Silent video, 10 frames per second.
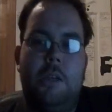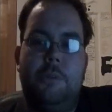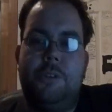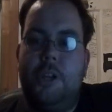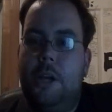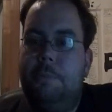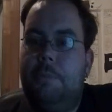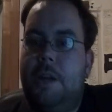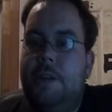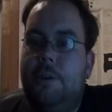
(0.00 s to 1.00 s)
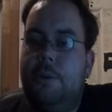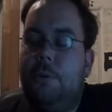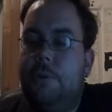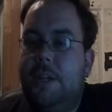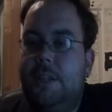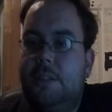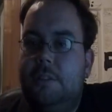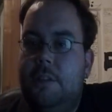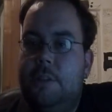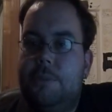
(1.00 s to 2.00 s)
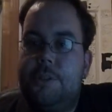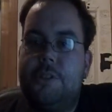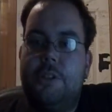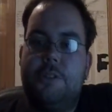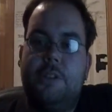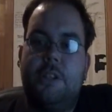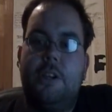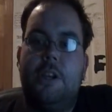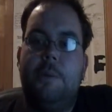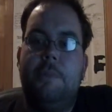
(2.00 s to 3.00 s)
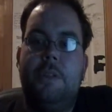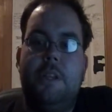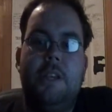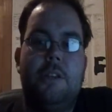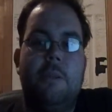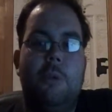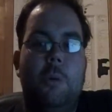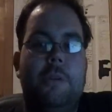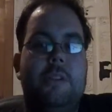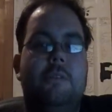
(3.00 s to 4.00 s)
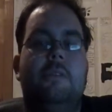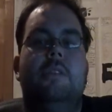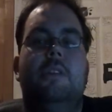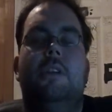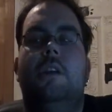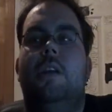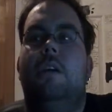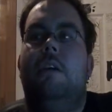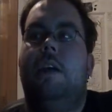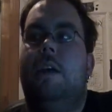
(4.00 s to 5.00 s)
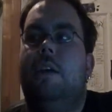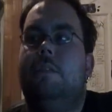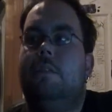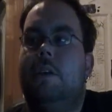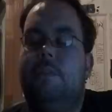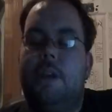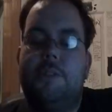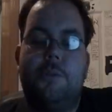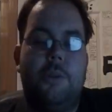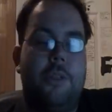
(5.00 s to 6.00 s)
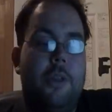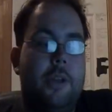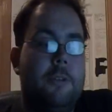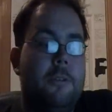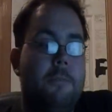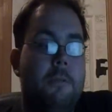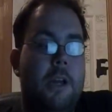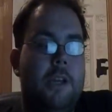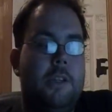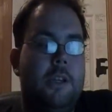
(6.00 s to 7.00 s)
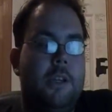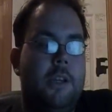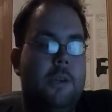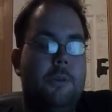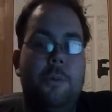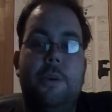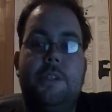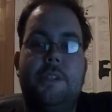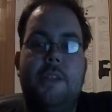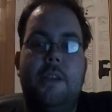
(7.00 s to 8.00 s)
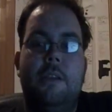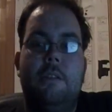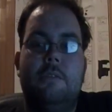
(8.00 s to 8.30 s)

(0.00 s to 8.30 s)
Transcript: it was dumb. I know uh, I know the stars get caught up in the heat of the moment, and and that sort of thing. I uh, I don't know what to say.